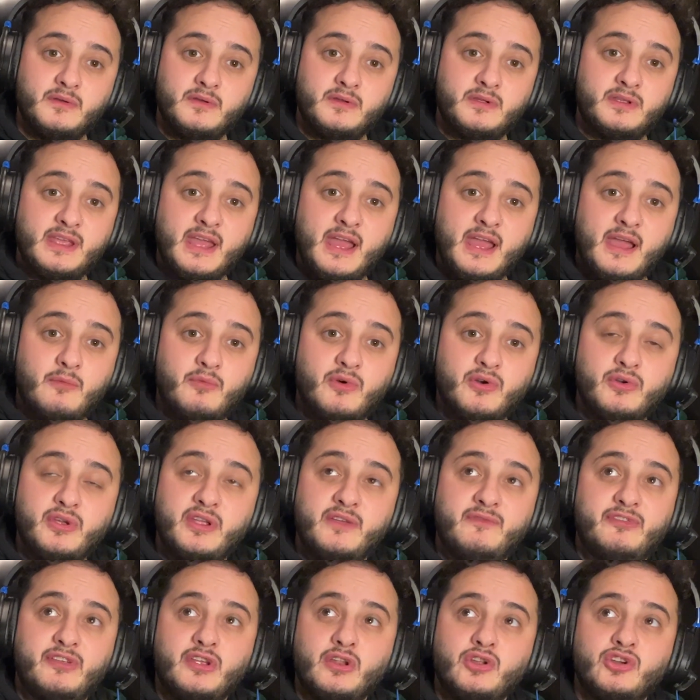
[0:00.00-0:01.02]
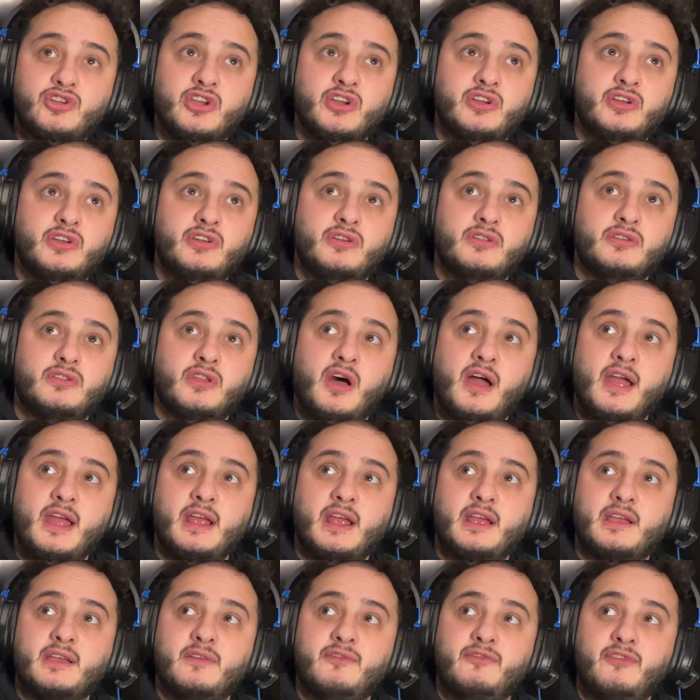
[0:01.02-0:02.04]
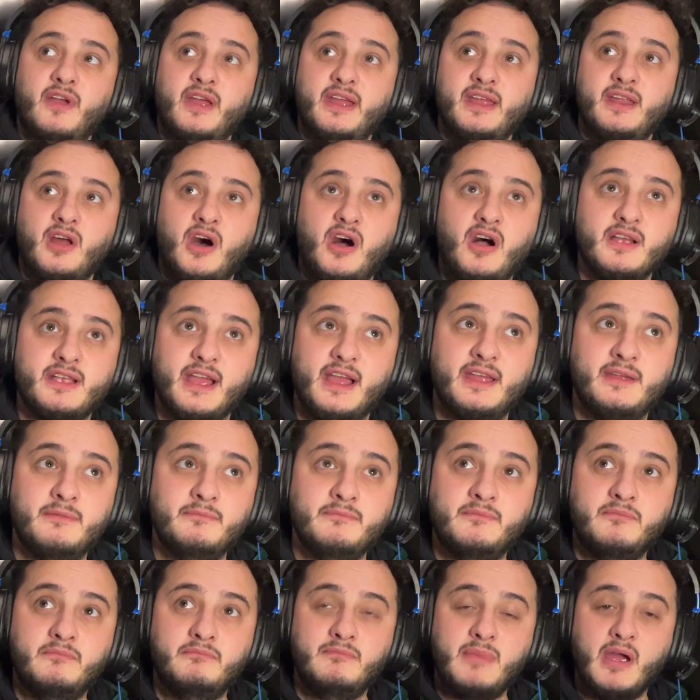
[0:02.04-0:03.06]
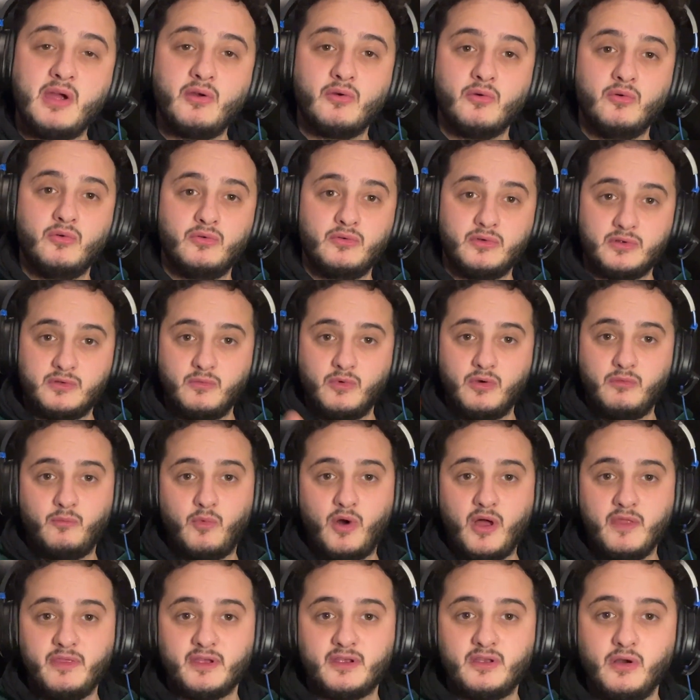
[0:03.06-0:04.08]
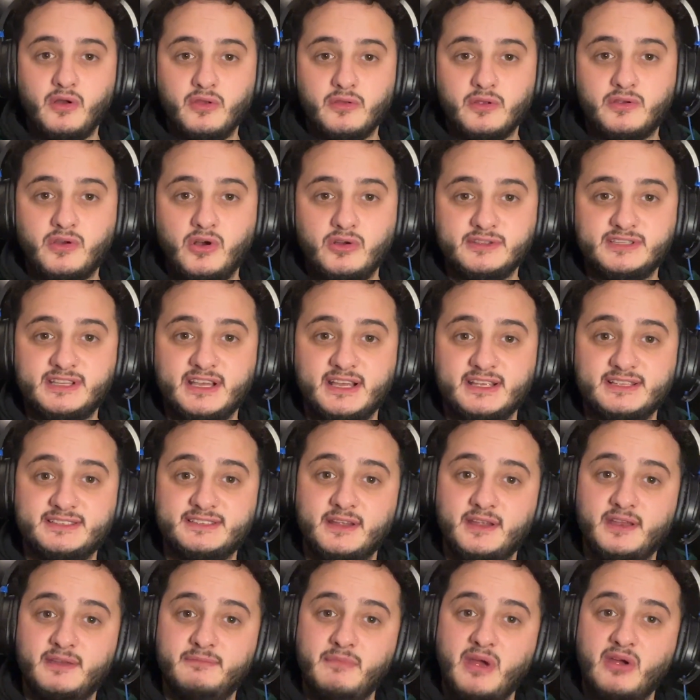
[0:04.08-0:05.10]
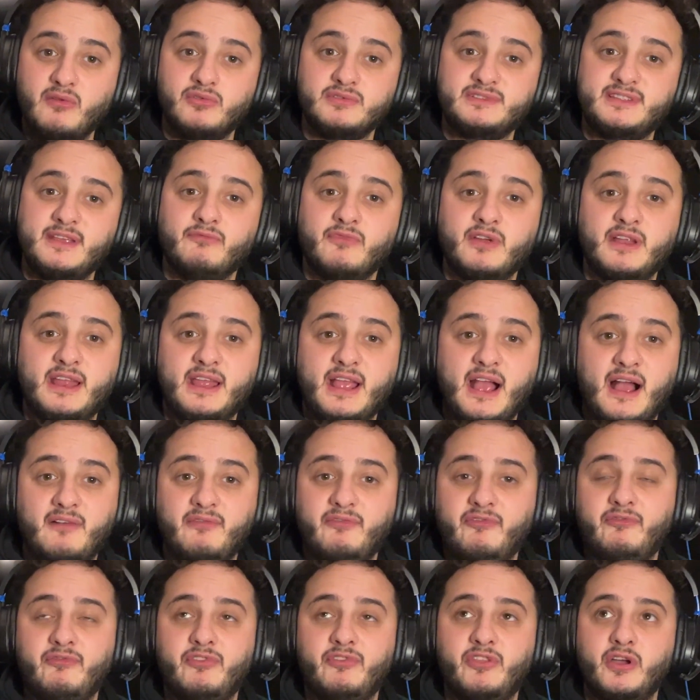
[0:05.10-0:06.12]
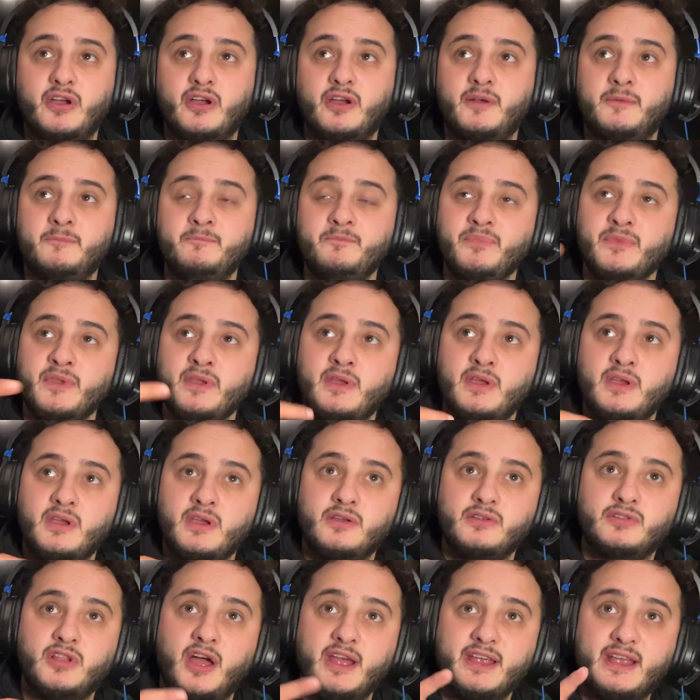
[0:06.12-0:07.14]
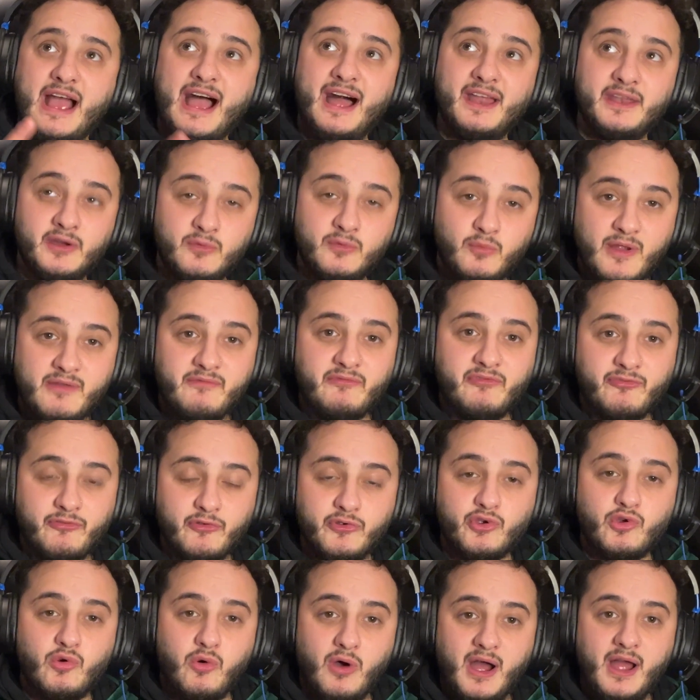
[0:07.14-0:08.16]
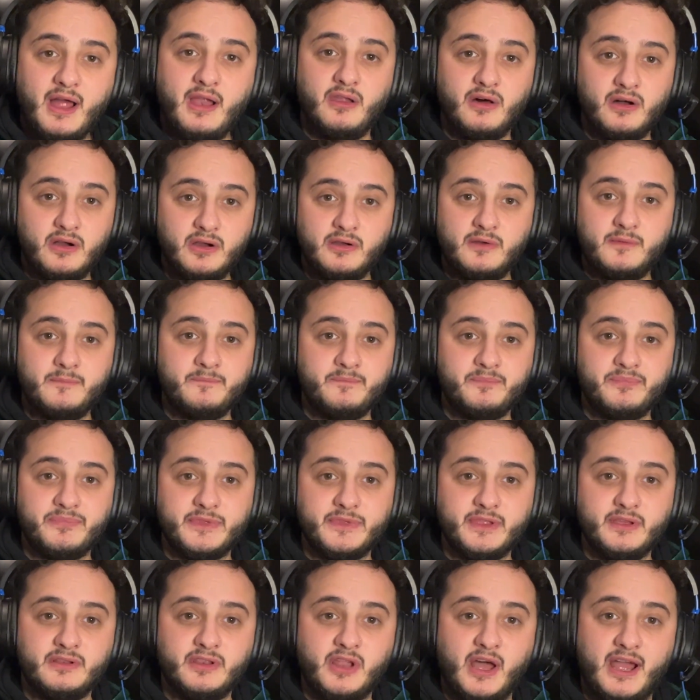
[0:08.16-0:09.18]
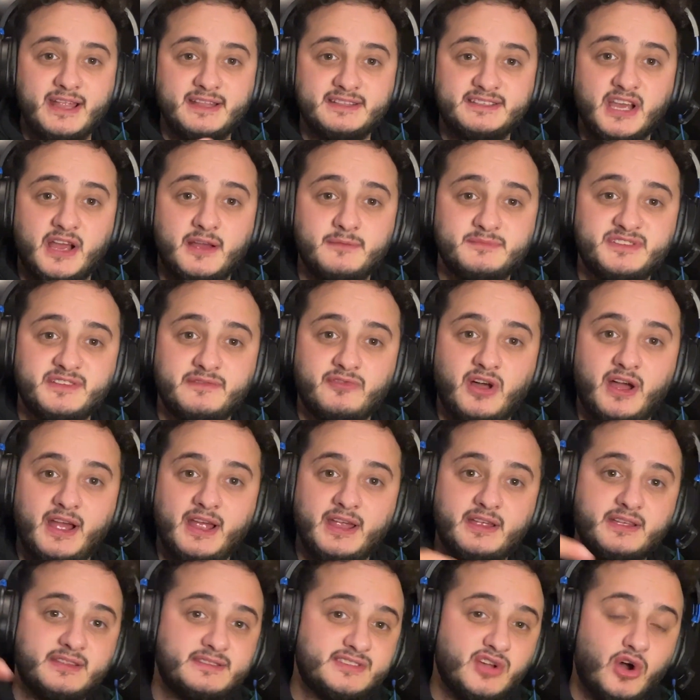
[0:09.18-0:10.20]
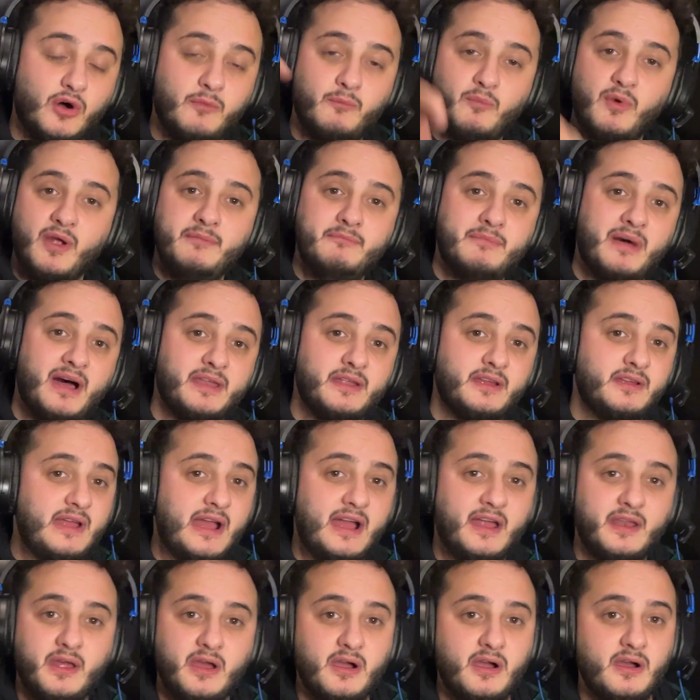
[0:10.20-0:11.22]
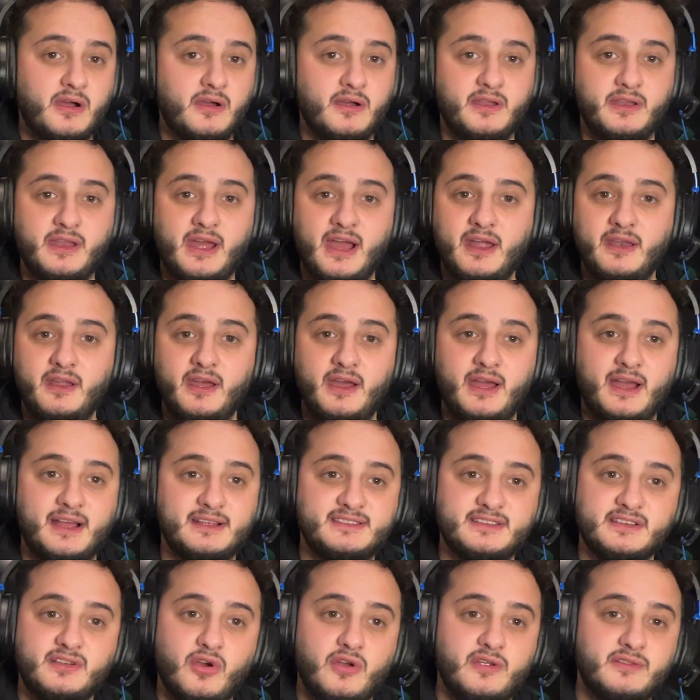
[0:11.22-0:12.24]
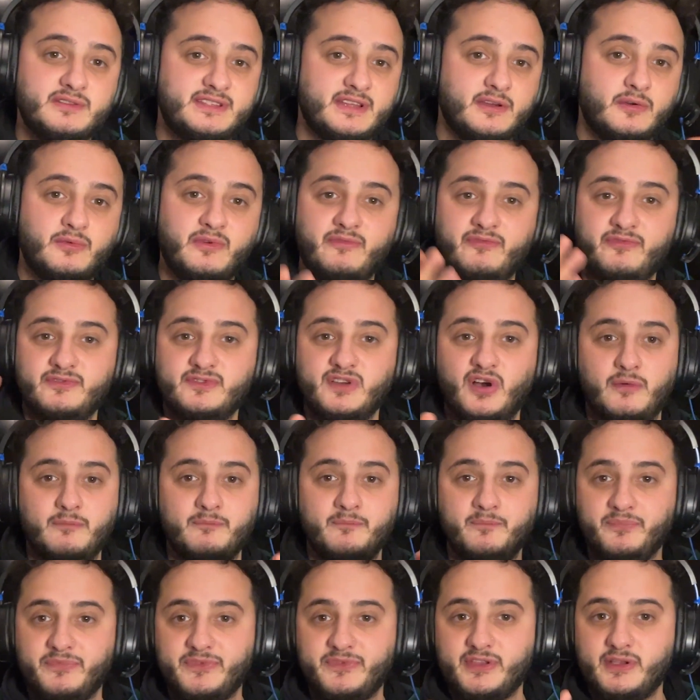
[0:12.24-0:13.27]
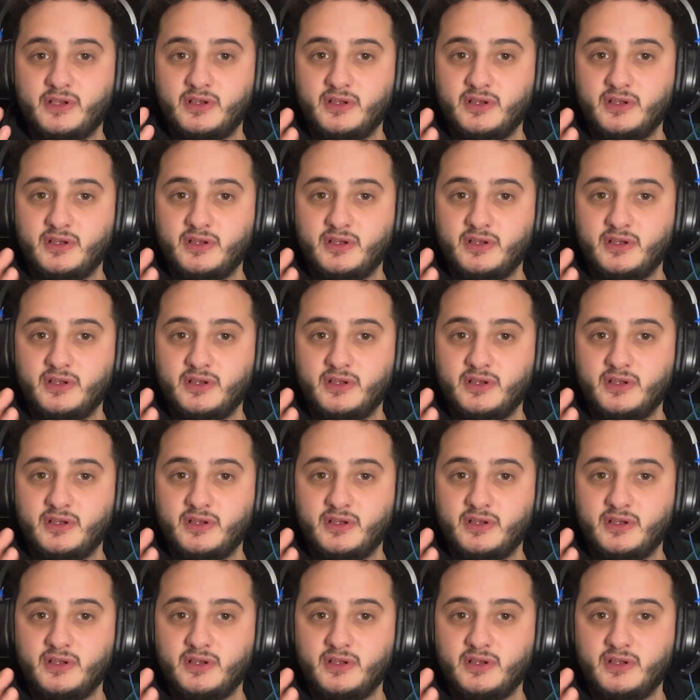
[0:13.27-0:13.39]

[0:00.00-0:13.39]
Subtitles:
Yeah, well, if you look at in our game, Meryl won the contest, and Meryl didn't really have Hannah went through quite a lot, in terms of Tom went mad at Hannah and Hannah had to go deal with Tom